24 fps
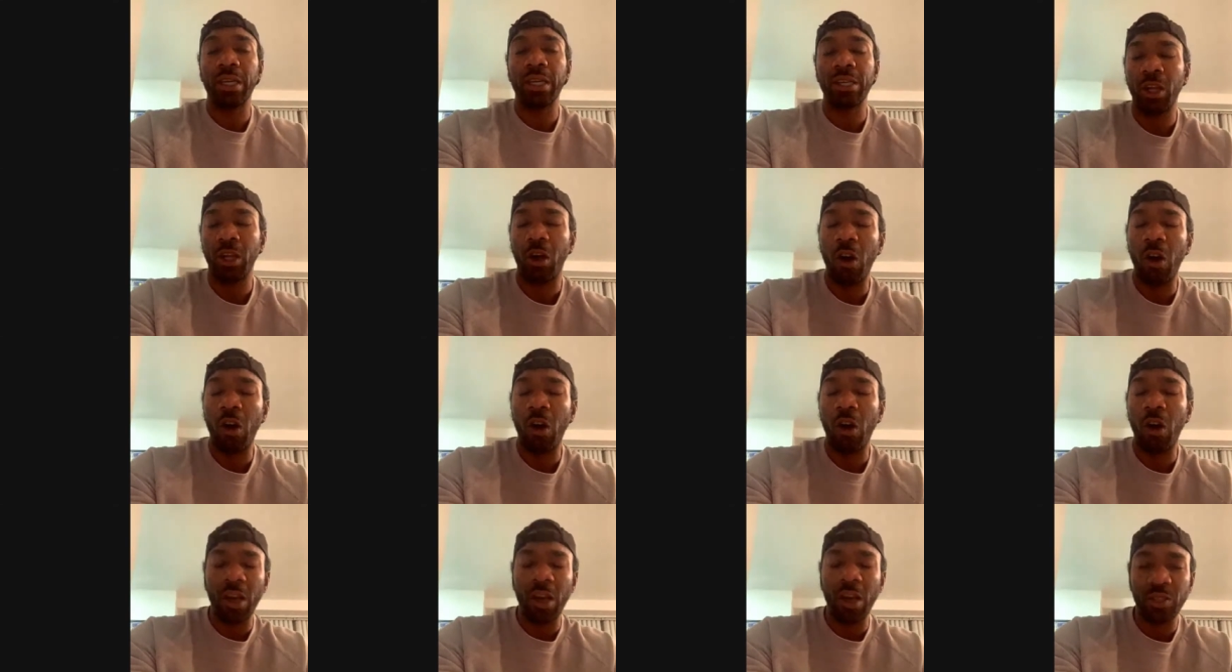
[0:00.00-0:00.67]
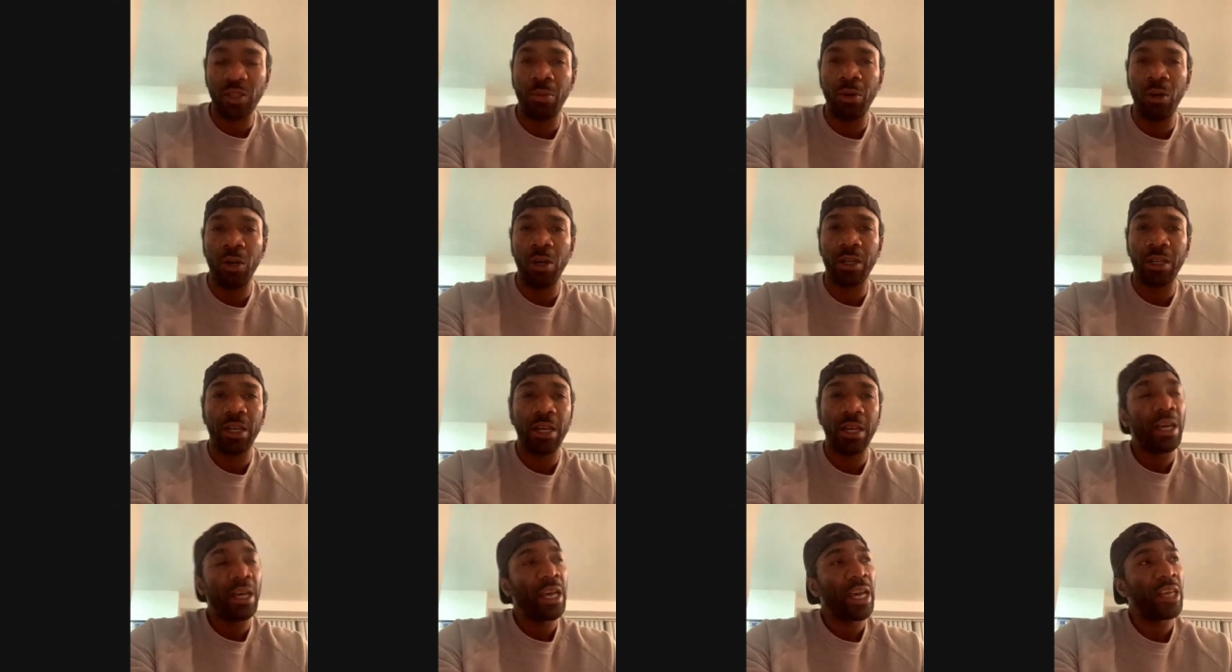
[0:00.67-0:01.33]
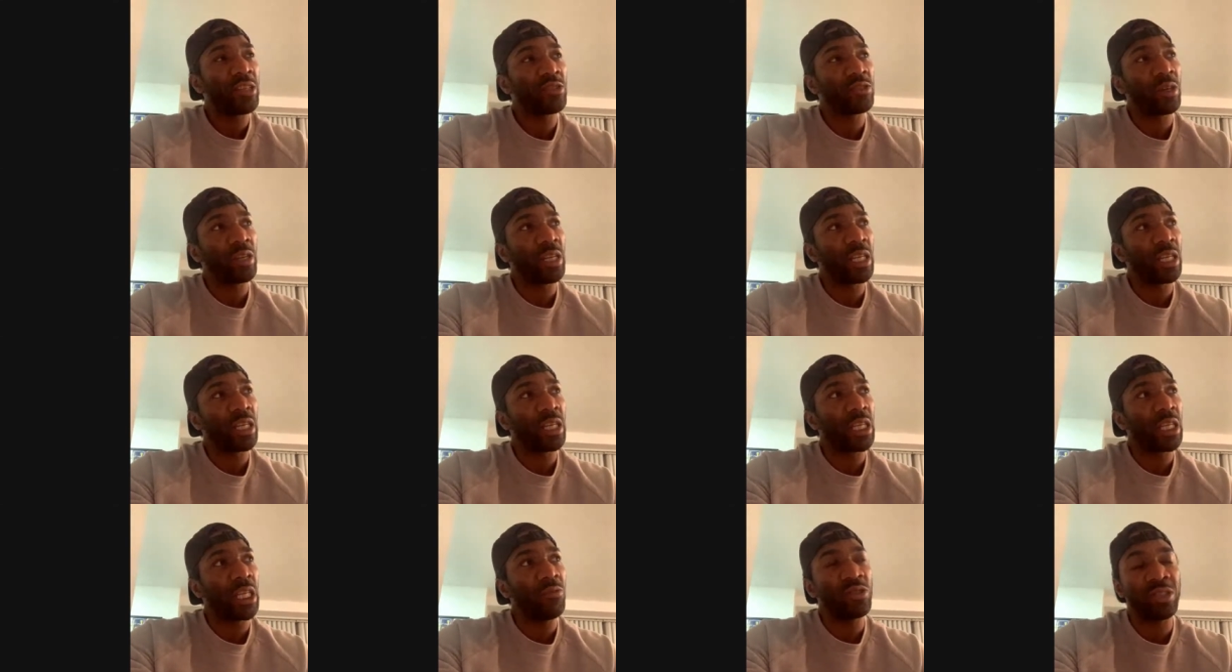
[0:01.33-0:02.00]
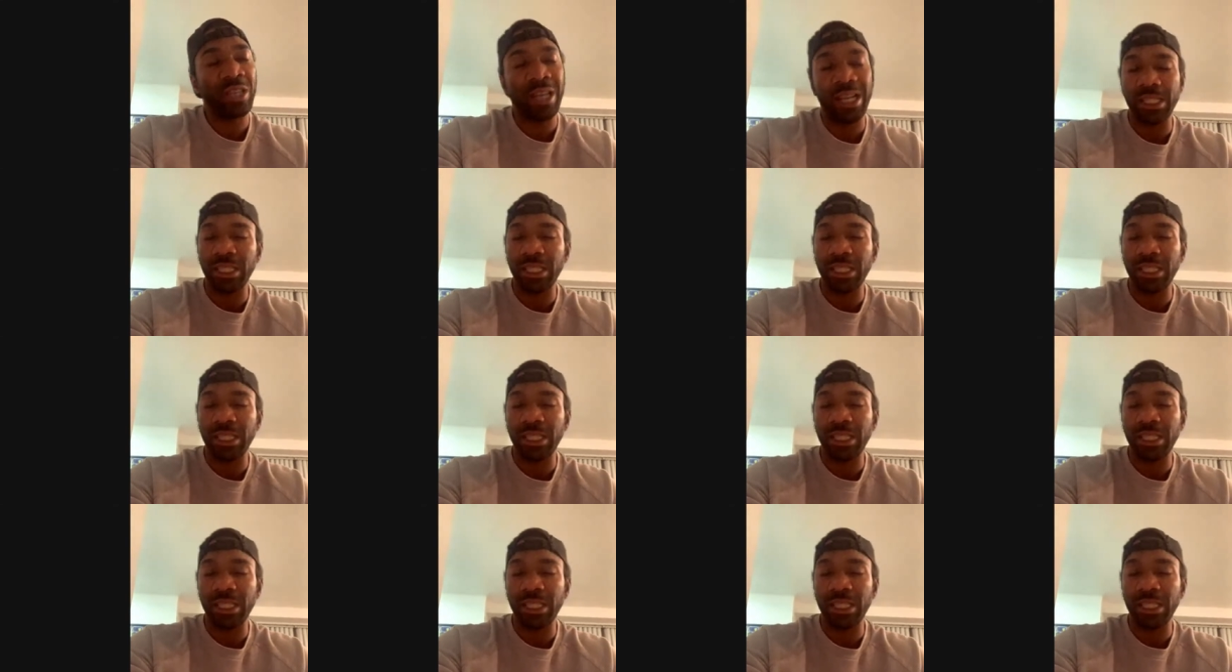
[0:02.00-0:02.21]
It's an awesome book. It's going to give you